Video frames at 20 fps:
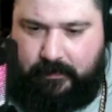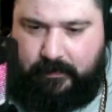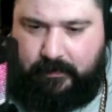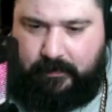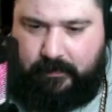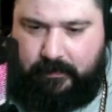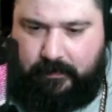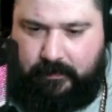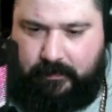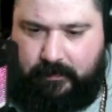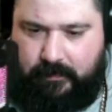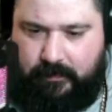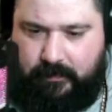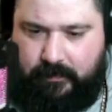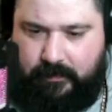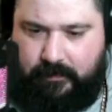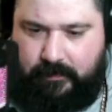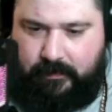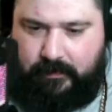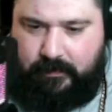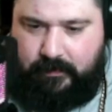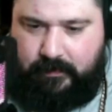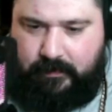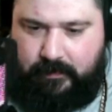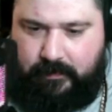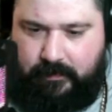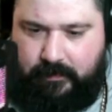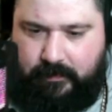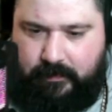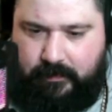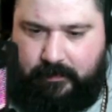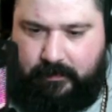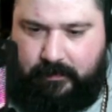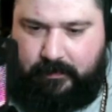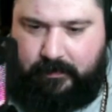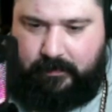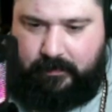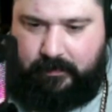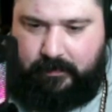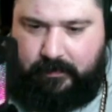
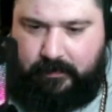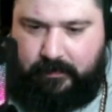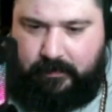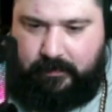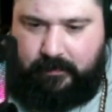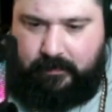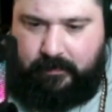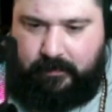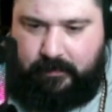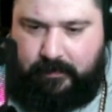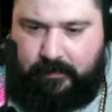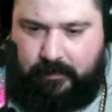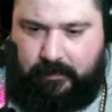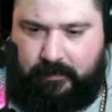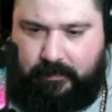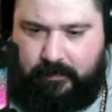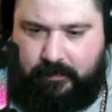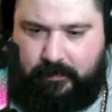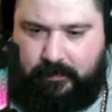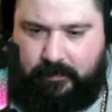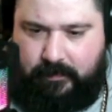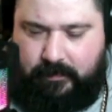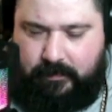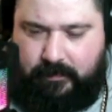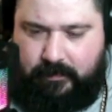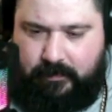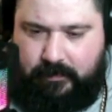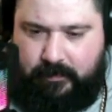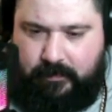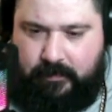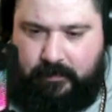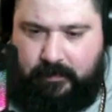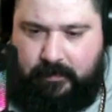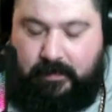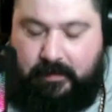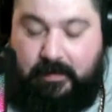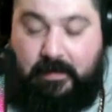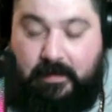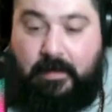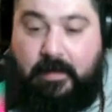
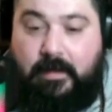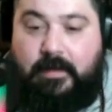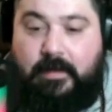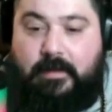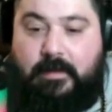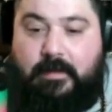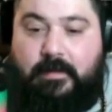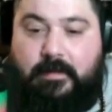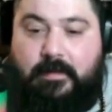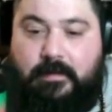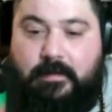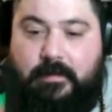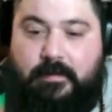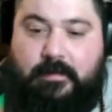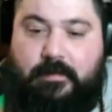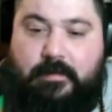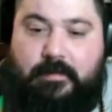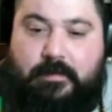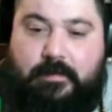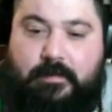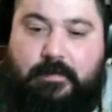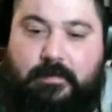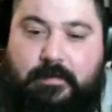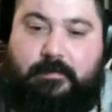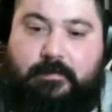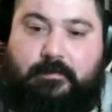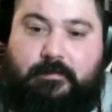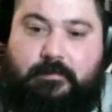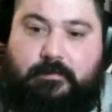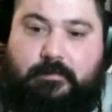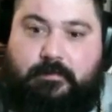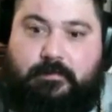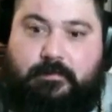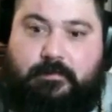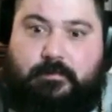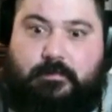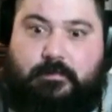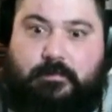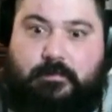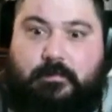
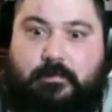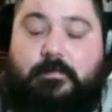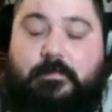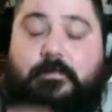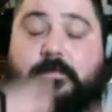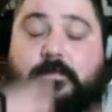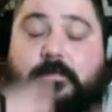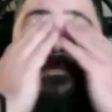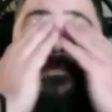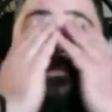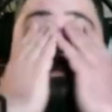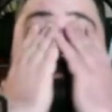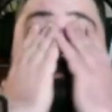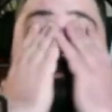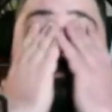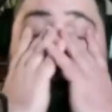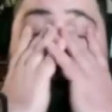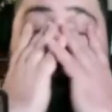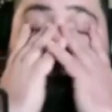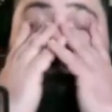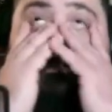This person isn't speaking.